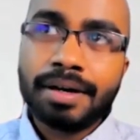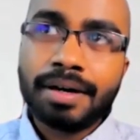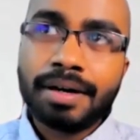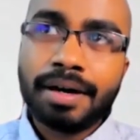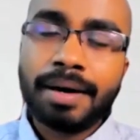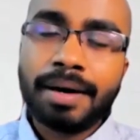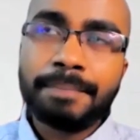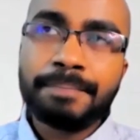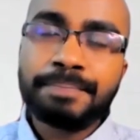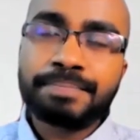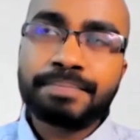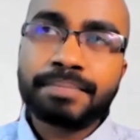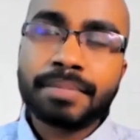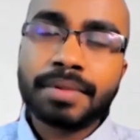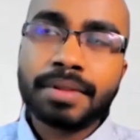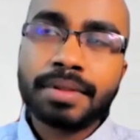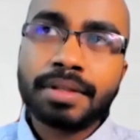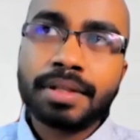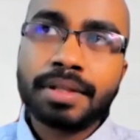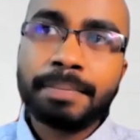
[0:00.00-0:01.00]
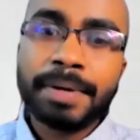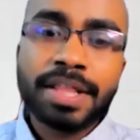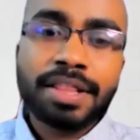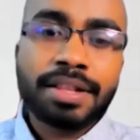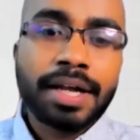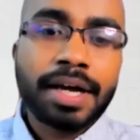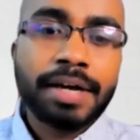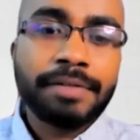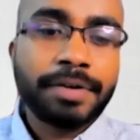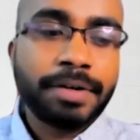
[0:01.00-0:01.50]
The best
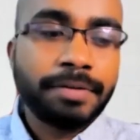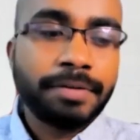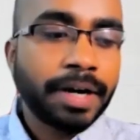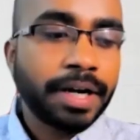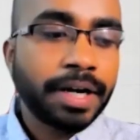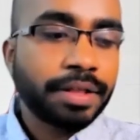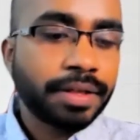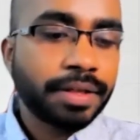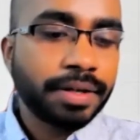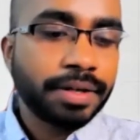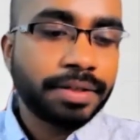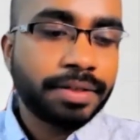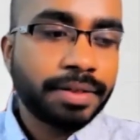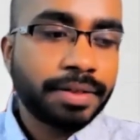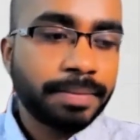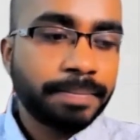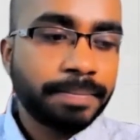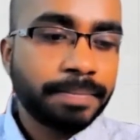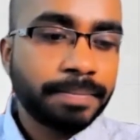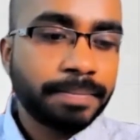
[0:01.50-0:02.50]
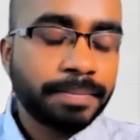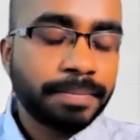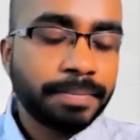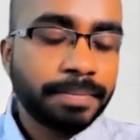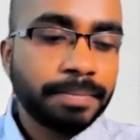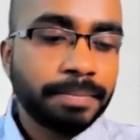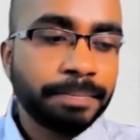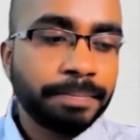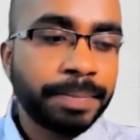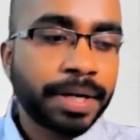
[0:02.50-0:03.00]
life advice is
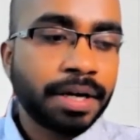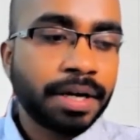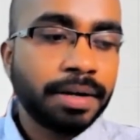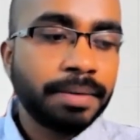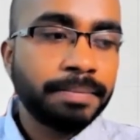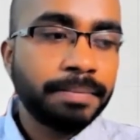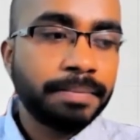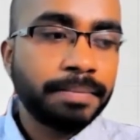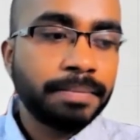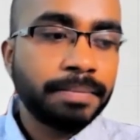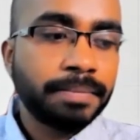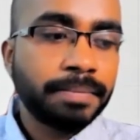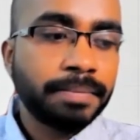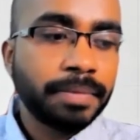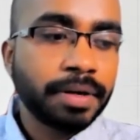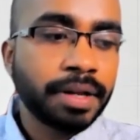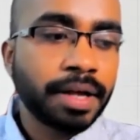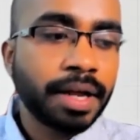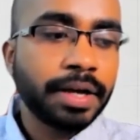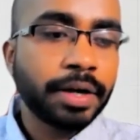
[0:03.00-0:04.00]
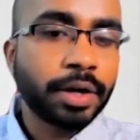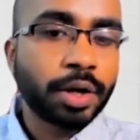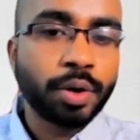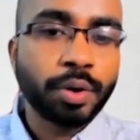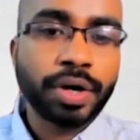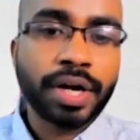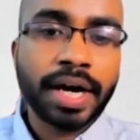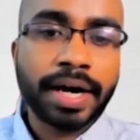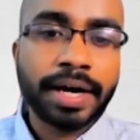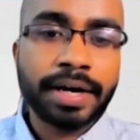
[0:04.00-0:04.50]
become really
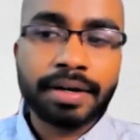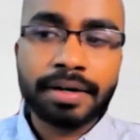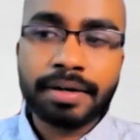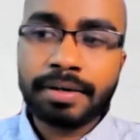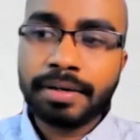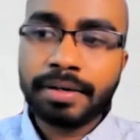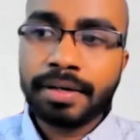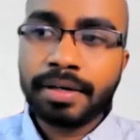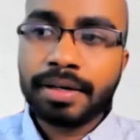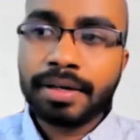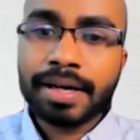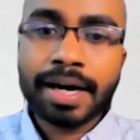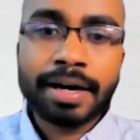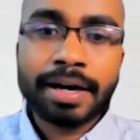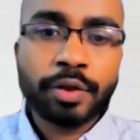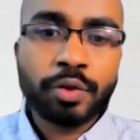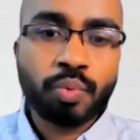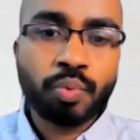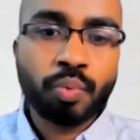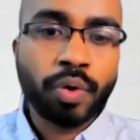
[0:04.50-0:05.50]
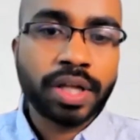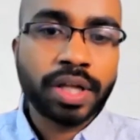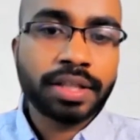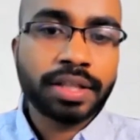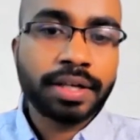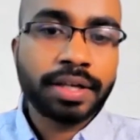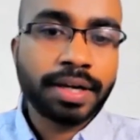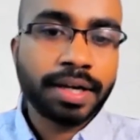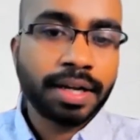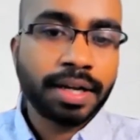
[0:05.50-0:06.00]
good at least one
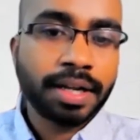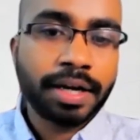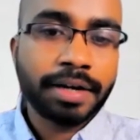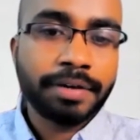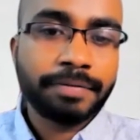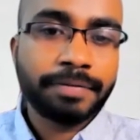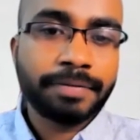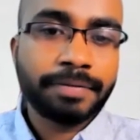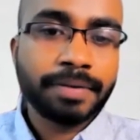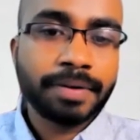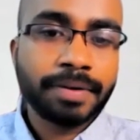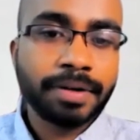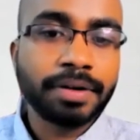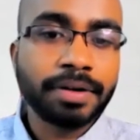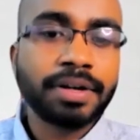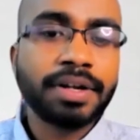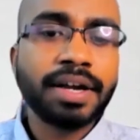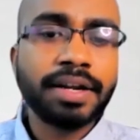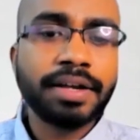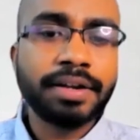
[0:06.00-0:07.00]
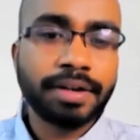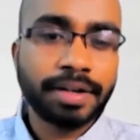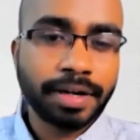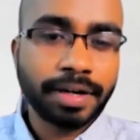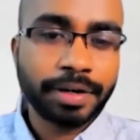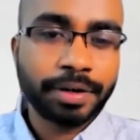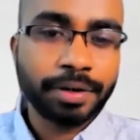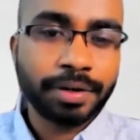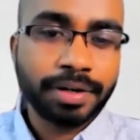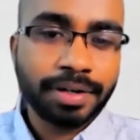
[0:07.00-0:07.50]
thing in life, really, really
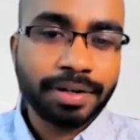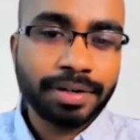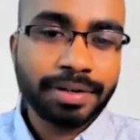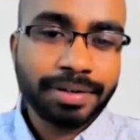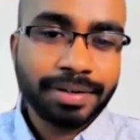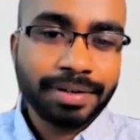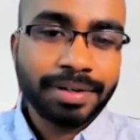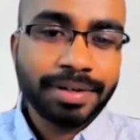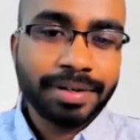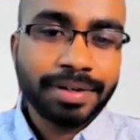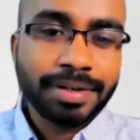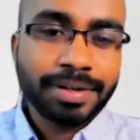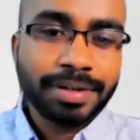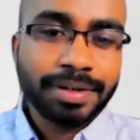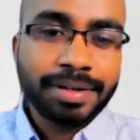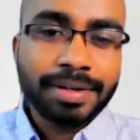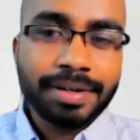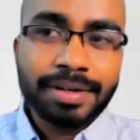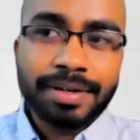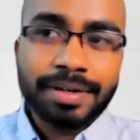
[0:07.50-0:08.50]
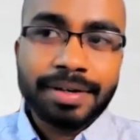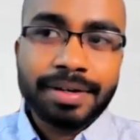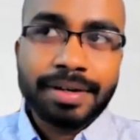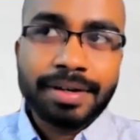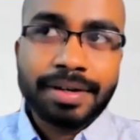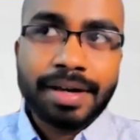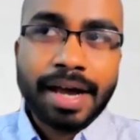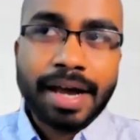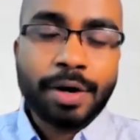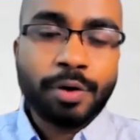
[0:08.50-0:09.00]
good.
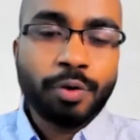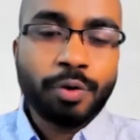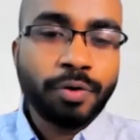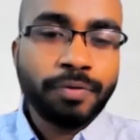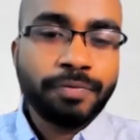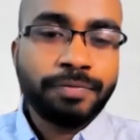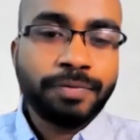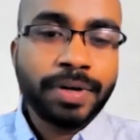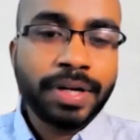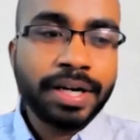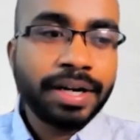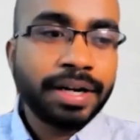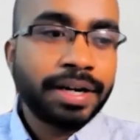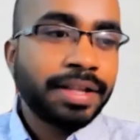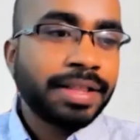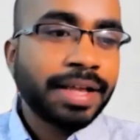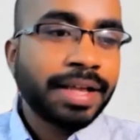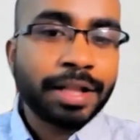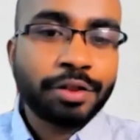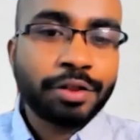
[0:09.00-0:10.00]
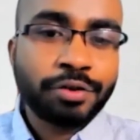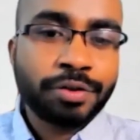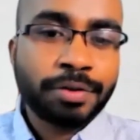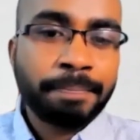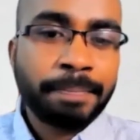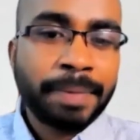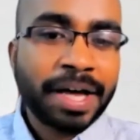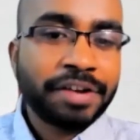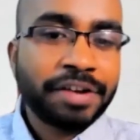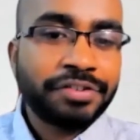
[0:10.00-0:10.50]
And hopefully it is also the
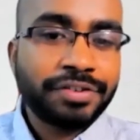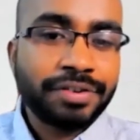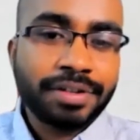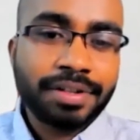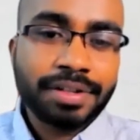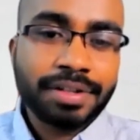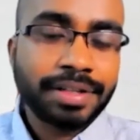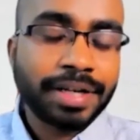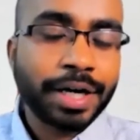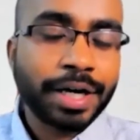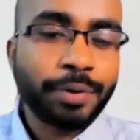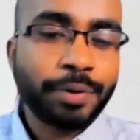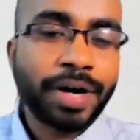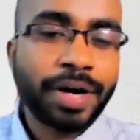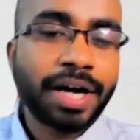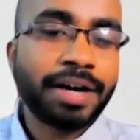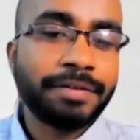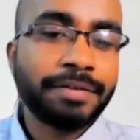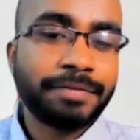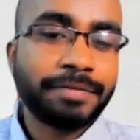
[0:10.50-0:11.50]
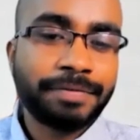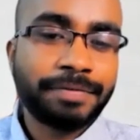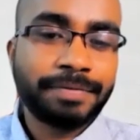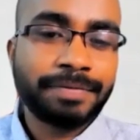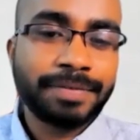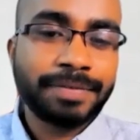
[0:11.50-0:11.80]
passion that you have